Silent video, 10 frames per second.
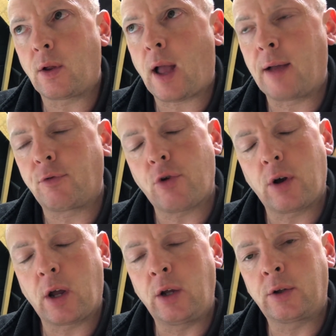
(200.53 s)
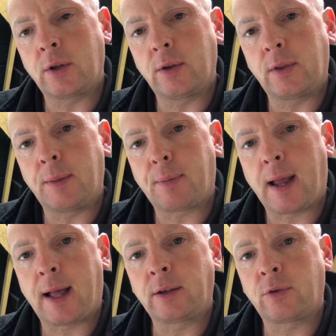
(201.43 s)
I've drawn out the
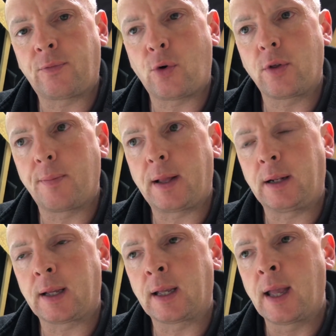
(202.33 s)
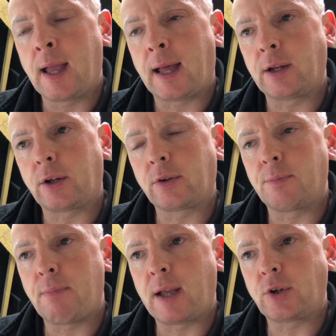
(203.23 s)
plans for the building, and it doesn't
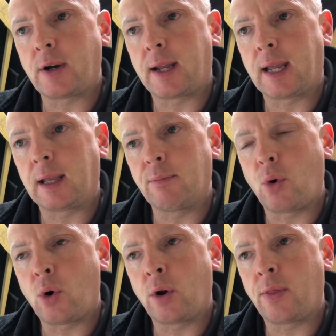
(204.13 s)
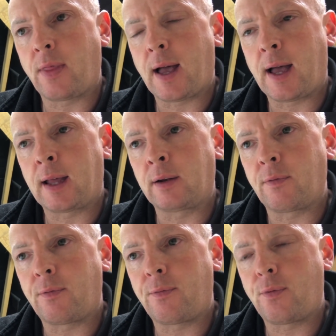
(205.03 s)
measure anything more than
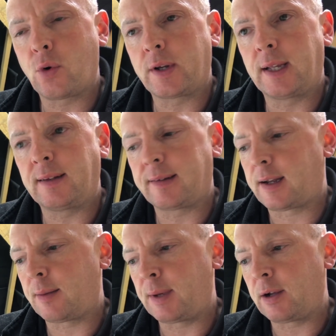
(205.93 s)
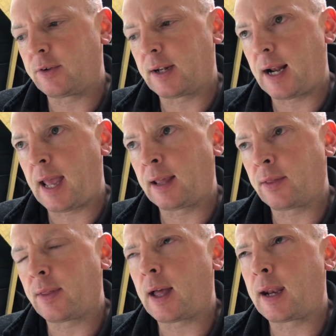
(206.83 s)
14 centimeters in
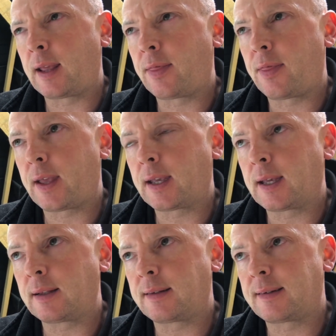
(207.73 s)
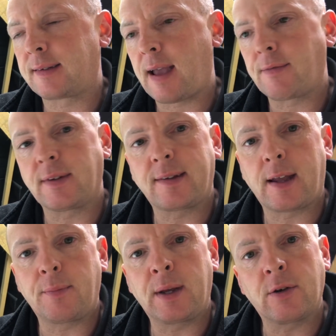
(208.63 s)
length, and I think it's 7
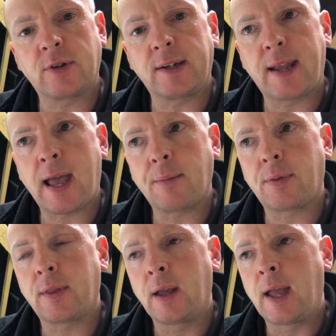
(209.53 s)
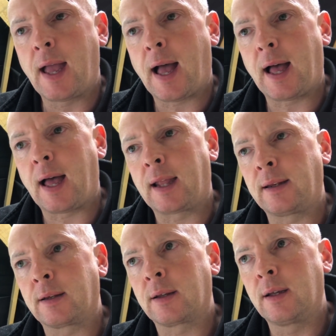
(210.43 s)
centimeters in depth,
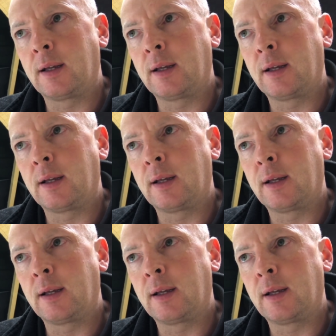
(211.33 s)
and